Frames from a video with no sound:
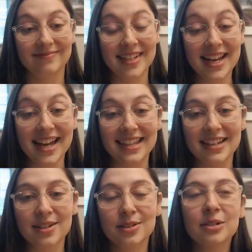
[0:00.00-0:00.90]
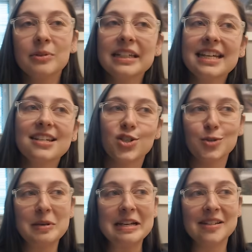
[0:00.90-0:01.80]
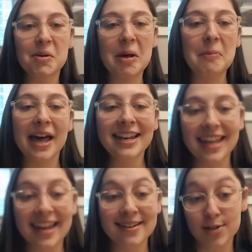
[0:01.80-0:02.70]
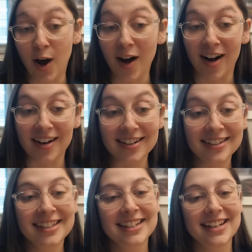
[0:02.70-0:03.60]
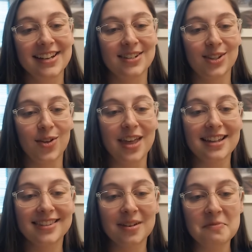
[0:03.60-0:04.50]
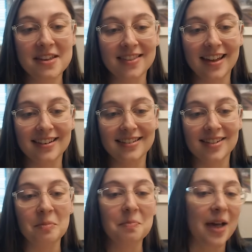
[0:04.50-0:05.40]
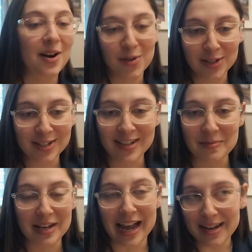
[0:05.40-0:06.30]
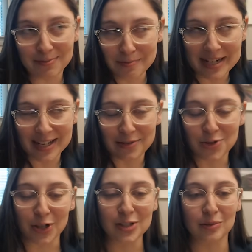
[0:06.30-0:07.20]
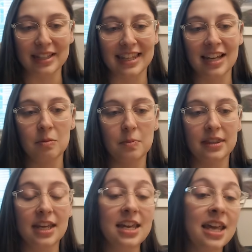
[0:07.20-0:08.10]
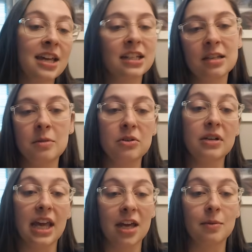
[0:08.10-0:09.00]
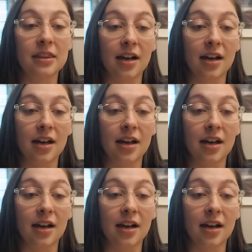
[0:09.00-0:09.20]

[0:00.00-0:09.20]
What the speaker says: Yeah, there really is, just because a pet can't talk. And so that's something that some pet owners, I mean, I myself struggle with it, but they can't communicate with